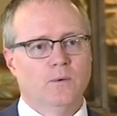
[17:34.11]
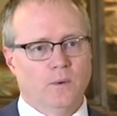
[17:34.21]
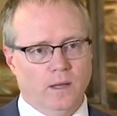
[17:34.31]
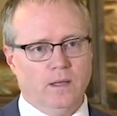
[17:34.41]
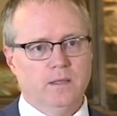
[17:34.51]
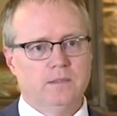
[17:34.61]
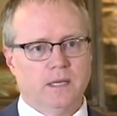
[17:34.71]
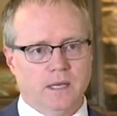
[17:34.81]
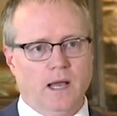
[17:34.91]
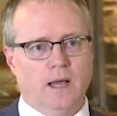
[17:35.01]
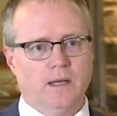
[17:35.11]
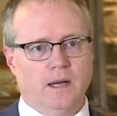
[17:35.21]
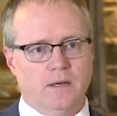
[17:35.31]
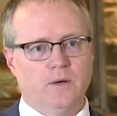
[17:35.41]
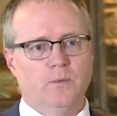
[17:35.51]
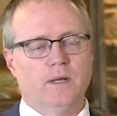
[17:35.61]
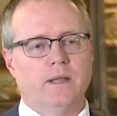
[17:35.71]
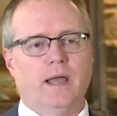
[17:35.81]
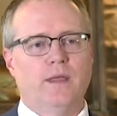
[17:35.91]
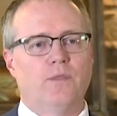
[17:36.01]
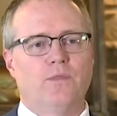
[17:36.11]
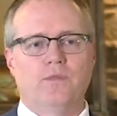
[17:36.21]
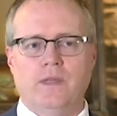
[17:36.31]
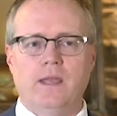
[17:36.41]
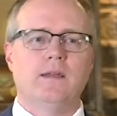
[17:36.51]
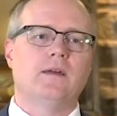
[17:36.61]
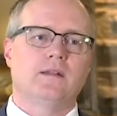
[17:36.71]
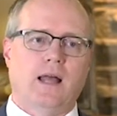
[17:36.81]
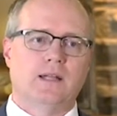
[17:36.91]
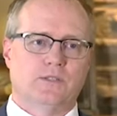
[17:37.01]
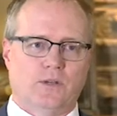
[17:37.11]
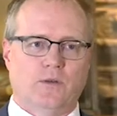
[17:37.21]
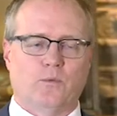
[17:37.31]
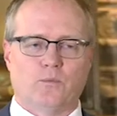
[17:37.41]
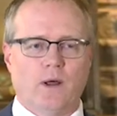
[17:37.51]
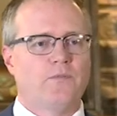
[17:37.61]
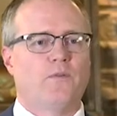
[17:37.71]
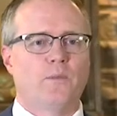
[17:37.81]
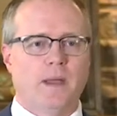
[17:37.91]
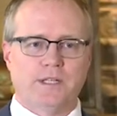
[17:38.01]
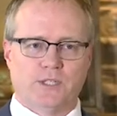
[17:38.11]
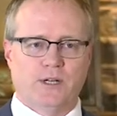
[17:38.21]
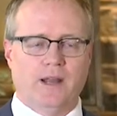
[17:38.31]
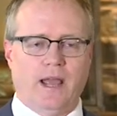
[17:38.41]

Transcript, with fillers: well, de Cock underwent a theological reformation